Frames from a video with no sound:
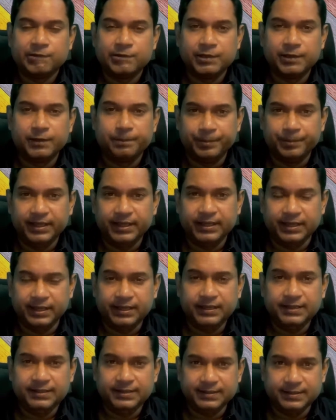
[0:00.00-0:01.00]

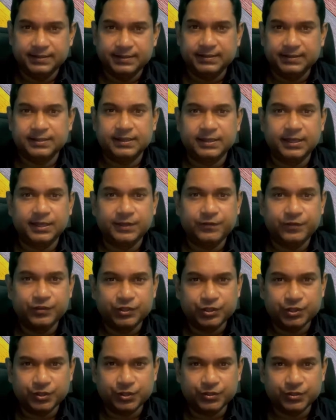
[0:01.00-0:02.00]
But it was
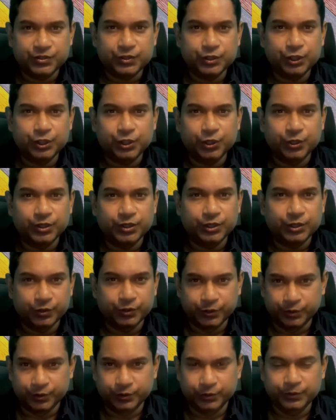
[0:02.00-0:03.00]
not so long
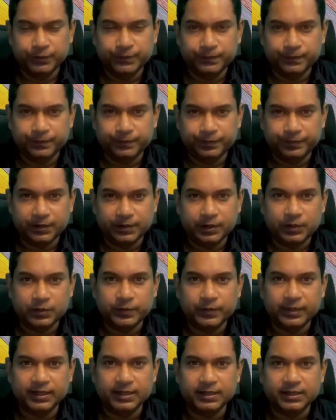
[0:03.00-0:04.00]
ago
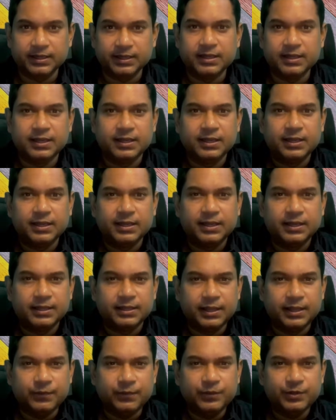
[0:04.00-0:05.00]
when
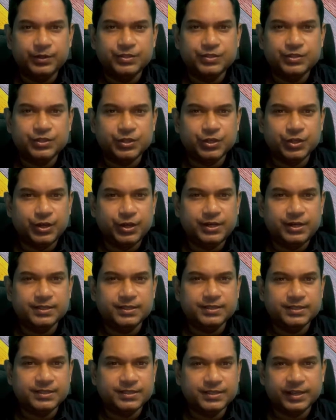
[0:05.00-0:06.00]
that was not
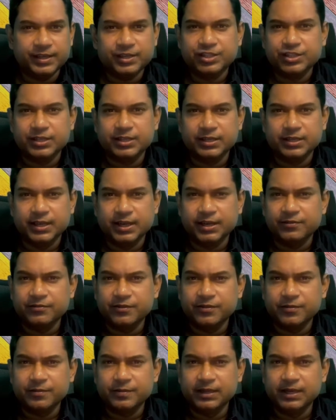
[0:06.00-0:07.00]
such an
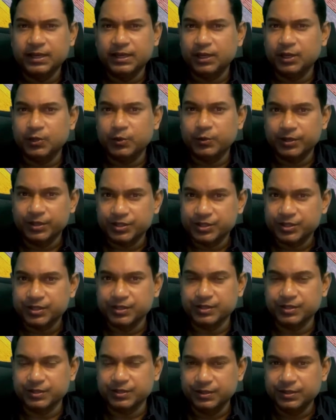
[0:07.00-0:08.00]
unfamiliar
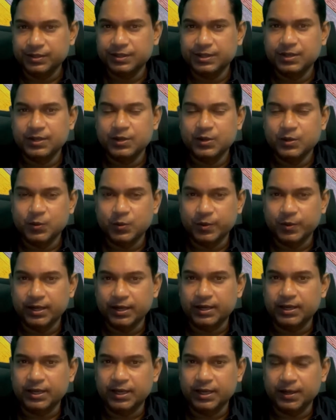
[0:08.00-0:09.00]
question when
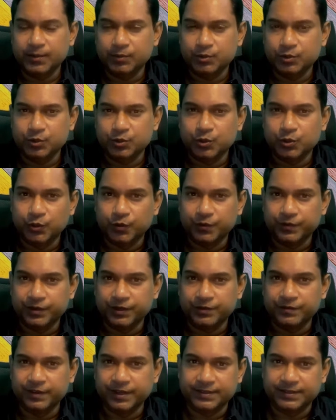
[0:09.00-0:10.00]
it came to
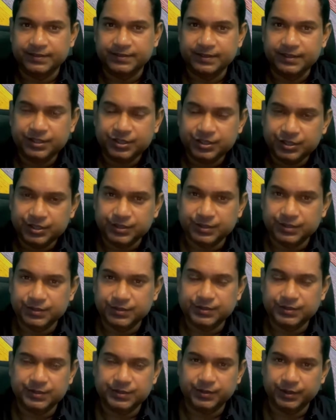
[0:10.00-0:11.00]
COVID
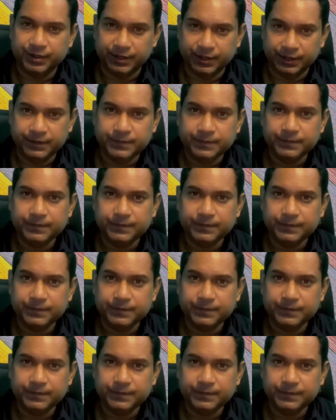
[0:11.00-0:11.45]
vaccinations, okay?